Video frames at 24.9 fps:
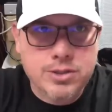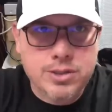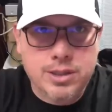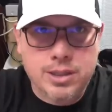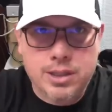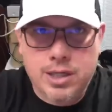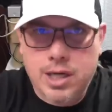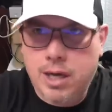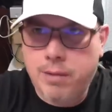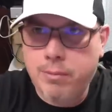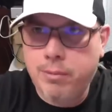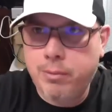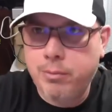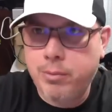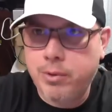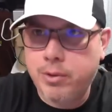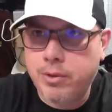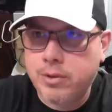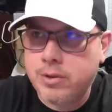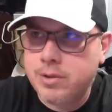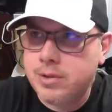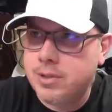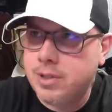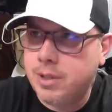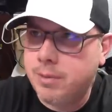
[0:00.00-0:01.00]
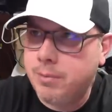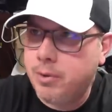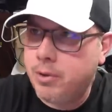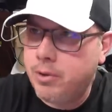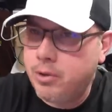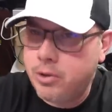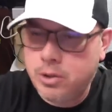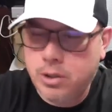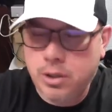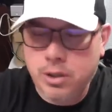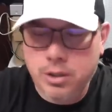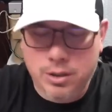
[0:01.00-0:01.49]
in the comic books. And I'm going
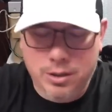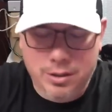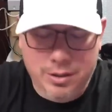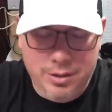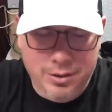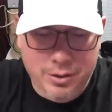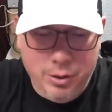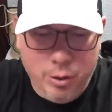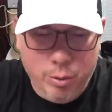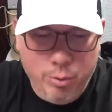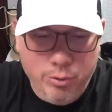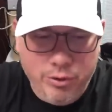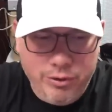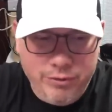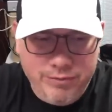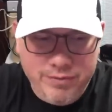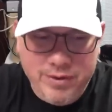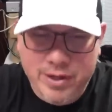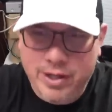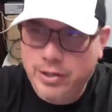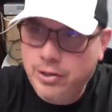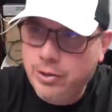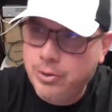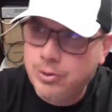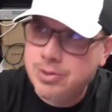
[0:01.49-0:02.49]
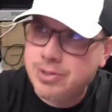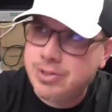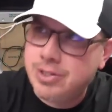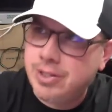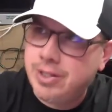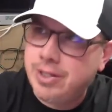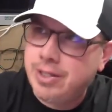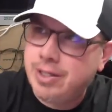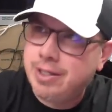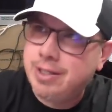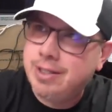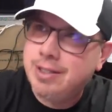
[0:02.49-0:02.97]
to hopefully find those
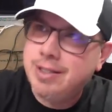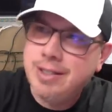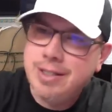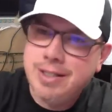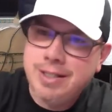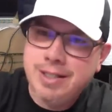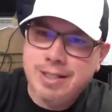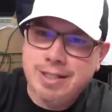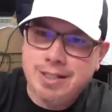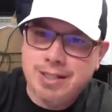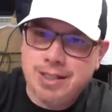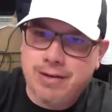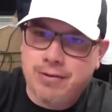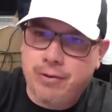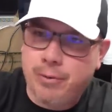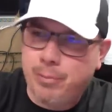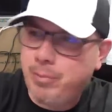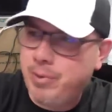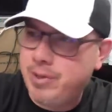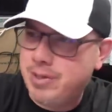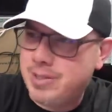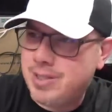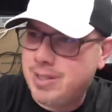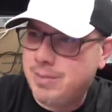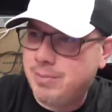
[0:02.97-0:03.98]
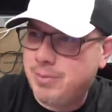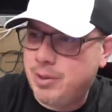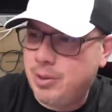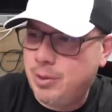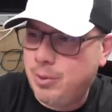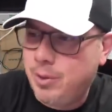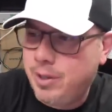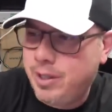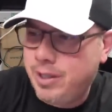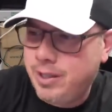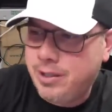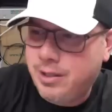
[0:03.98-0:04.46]
today. You ever put something
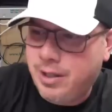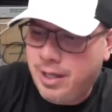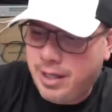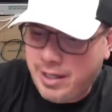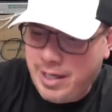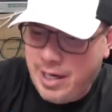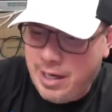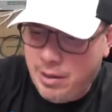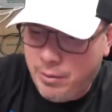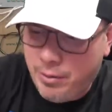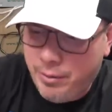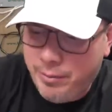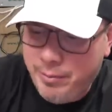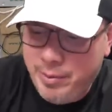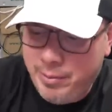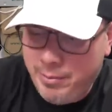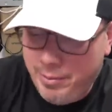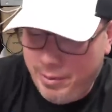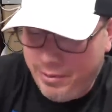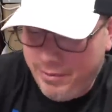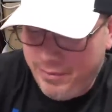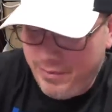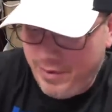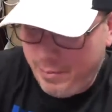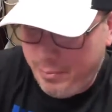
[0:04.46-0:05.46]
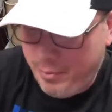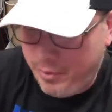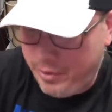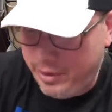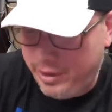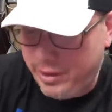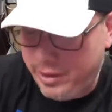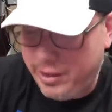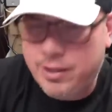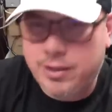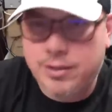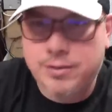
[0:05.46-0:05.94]
away and you're like, I'll remember if I put
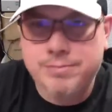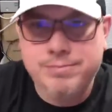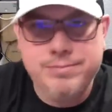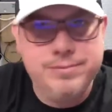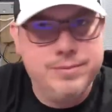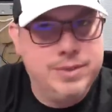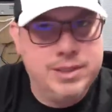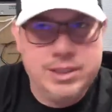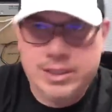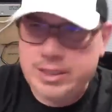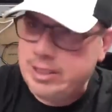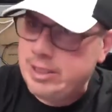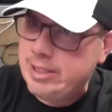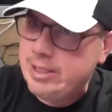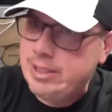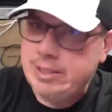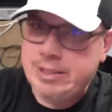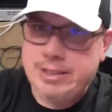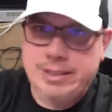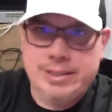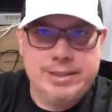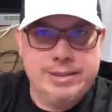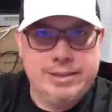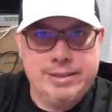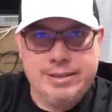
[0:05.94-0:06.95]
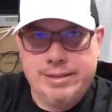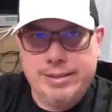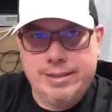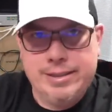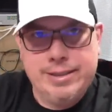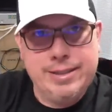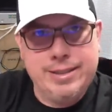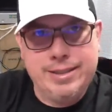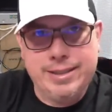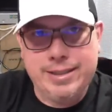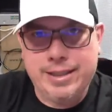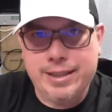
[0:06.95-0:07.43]
it here.
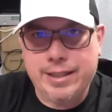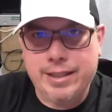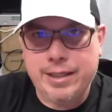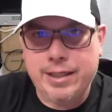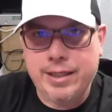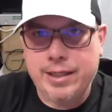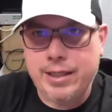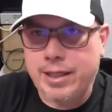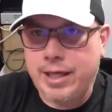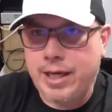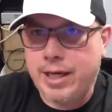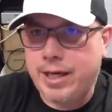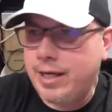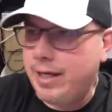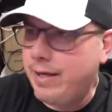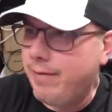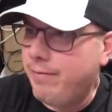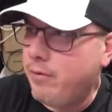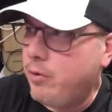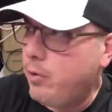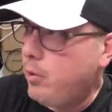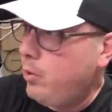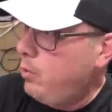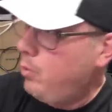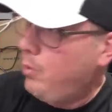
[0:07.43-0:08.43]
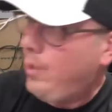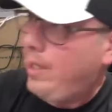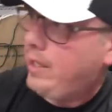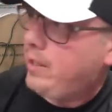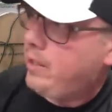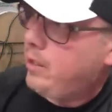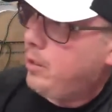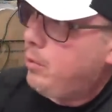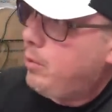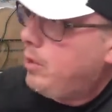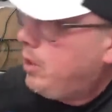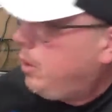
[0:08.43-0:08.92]
Yeah, I have no
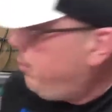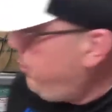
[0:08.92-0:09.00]
idea where I